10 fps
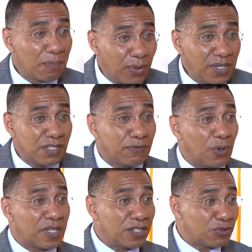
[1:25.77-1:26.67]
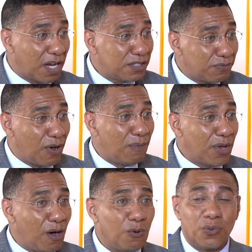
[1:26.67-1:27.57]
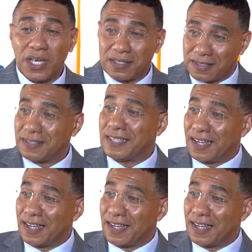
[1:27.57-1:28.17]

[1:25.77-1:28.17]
the police force has transformed now, wait